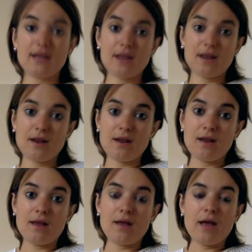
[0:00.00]
can
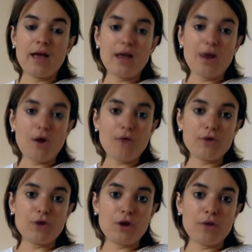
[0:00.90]

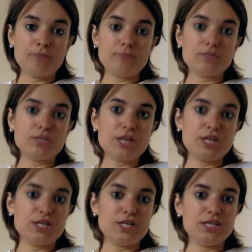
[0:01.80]
overcome
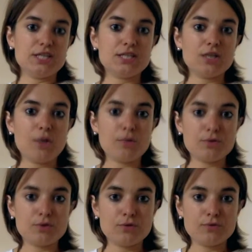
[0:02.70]
changes
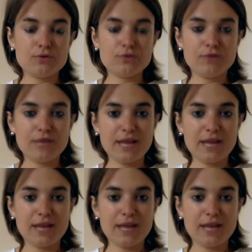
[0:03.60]
observed during